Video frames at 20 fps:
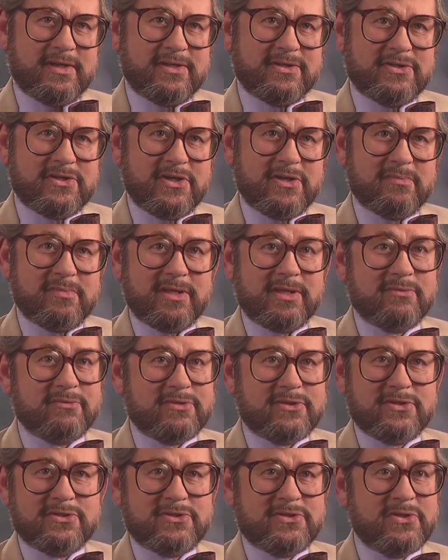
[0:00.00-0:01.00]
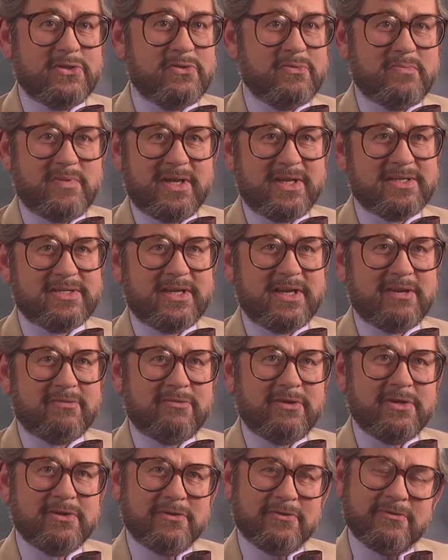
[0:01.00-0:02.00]
in Germany that was just too big to get
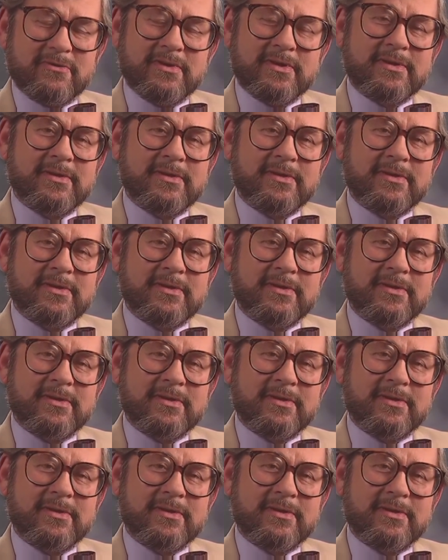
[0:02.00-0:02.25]
rid of.